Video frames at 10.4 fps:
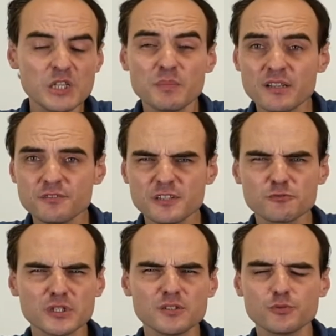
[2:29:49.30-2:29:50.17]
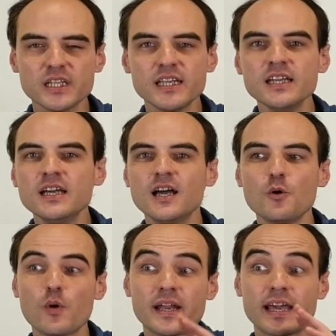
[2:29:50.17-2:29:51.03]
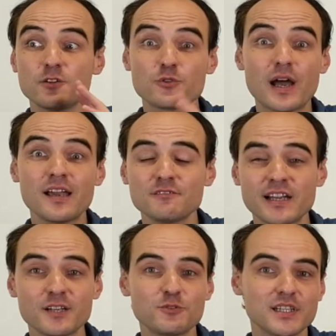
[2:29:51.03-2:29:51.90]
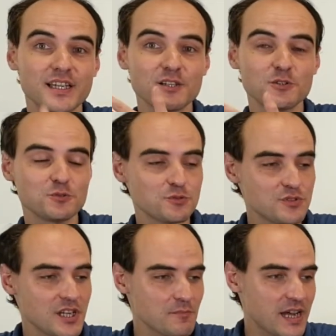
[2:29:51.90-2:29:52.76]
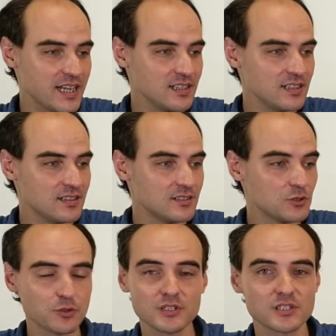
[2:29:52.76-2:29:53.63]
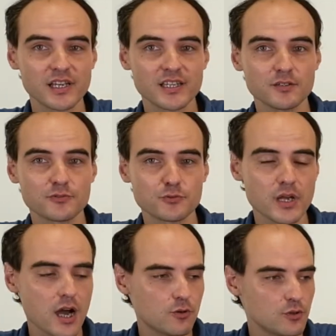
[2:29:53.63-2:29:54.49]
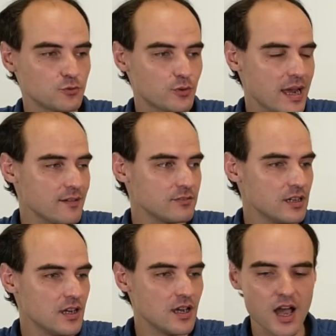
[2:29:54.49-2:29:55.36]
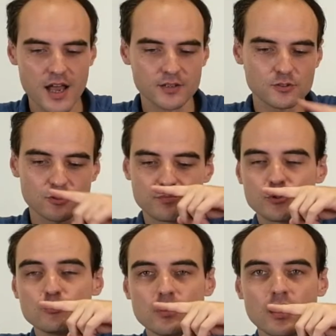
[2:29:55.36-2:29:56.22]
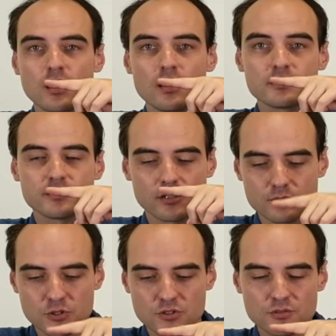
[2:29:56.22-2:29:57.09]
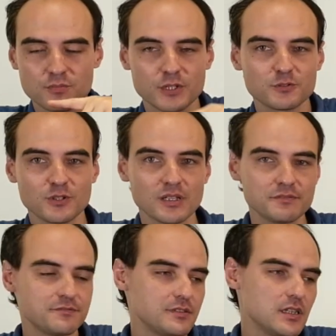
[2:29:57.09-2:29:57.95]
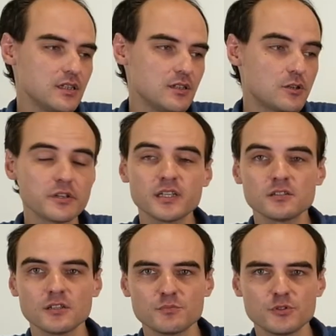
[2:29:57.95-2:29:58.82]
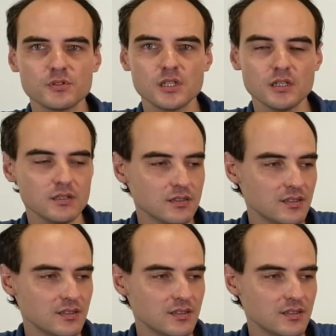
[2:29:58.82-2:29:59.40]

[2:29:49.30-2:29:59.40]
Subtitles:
My favorite really when I drive, like when I go to Chiang Mai, so it's like a 3-hour drive, I just brew a thermos bottle of Oriental Beauty